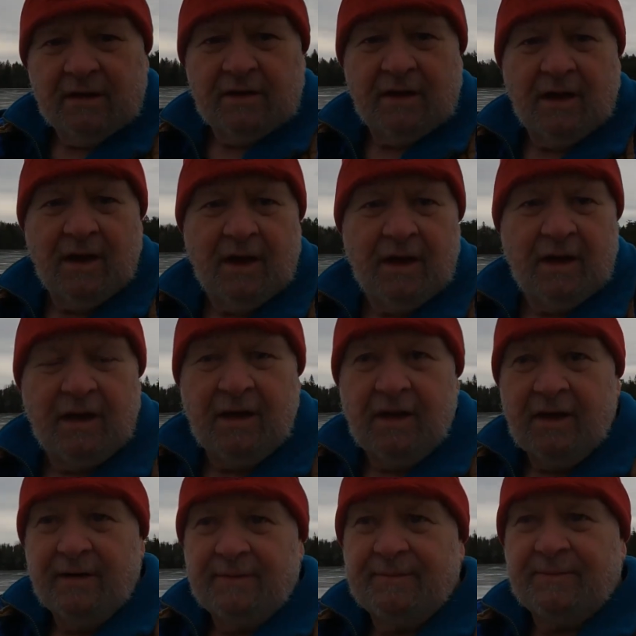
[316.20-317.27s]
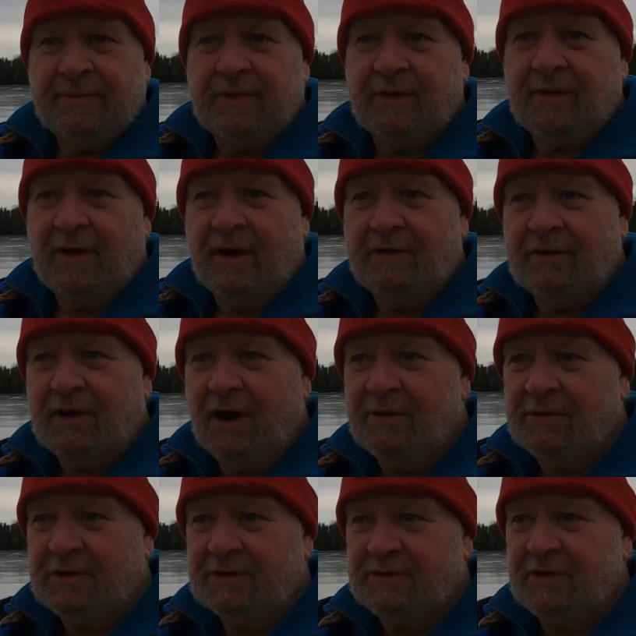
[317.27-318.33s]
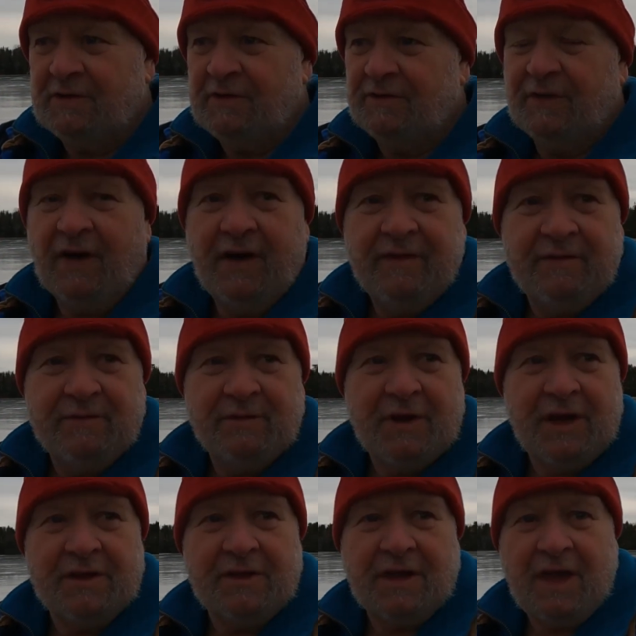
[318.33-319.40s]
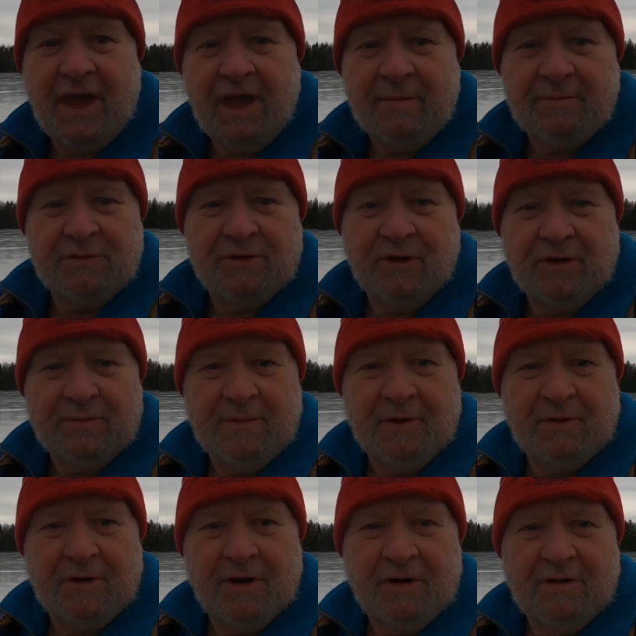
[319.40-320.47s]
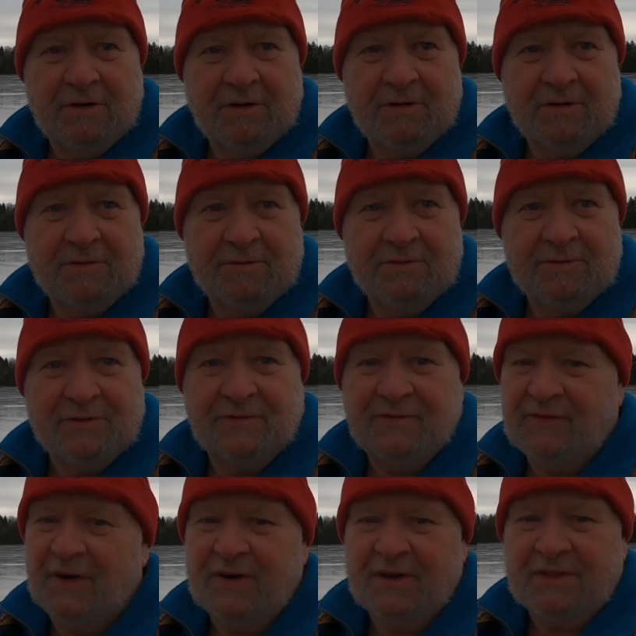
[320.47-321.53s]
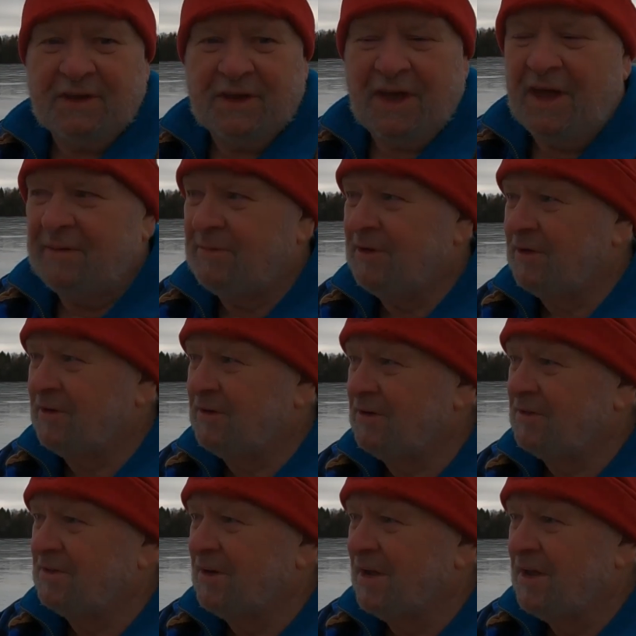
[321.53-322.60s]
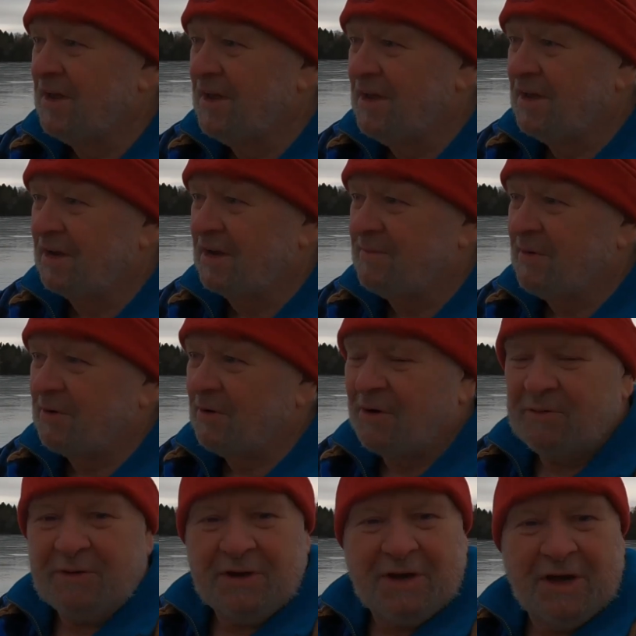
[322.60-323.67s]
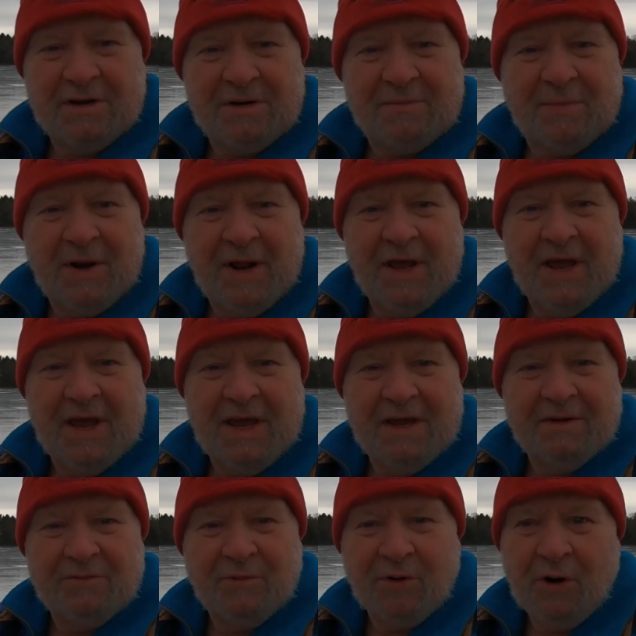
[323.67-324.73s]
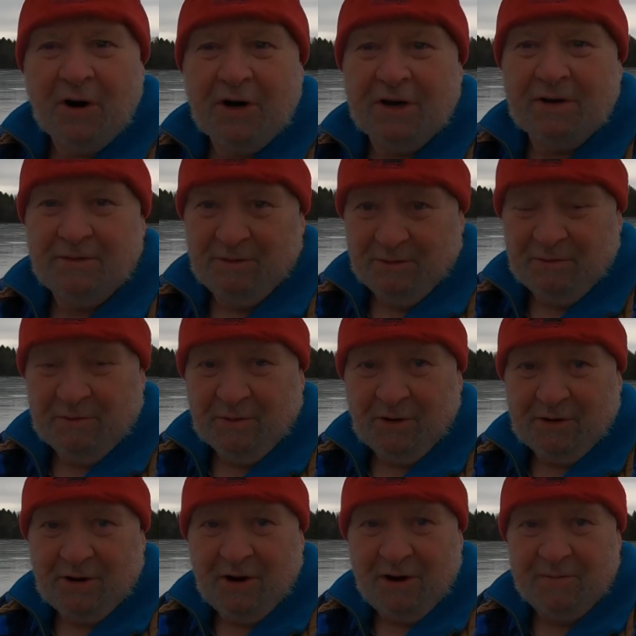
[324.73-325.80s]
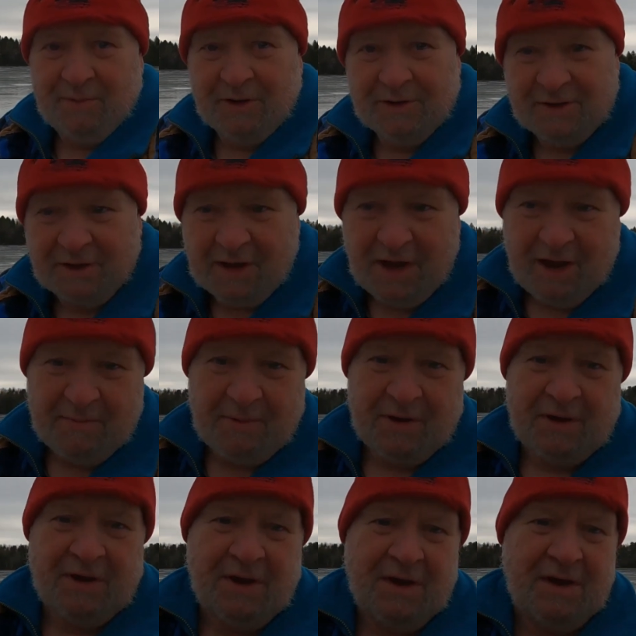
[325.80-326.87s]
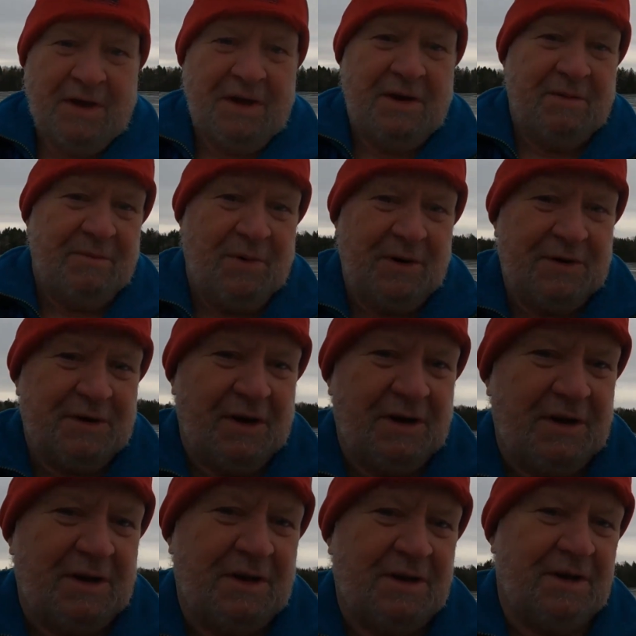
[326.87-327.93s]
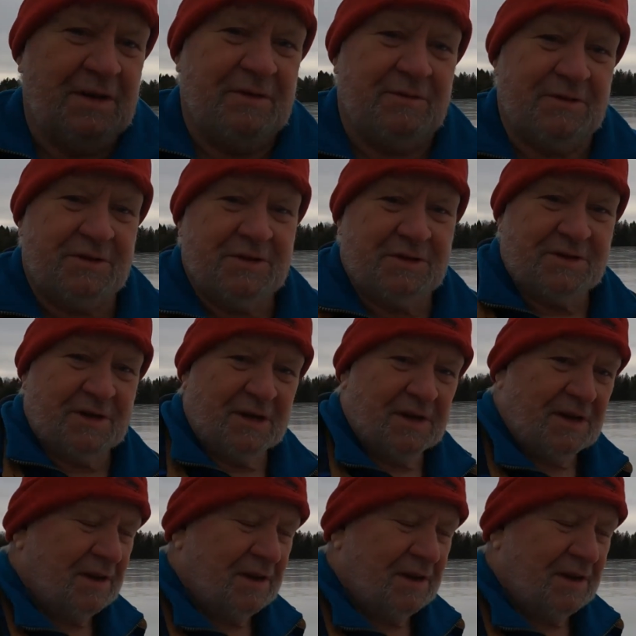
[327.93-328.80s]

yeah, I retired when I was 55 and we hit the camp. So I come out here, you know, and it was fun at the camp. You just come out all weekend and play and work. Well, we worked hard building the camp. But it was just,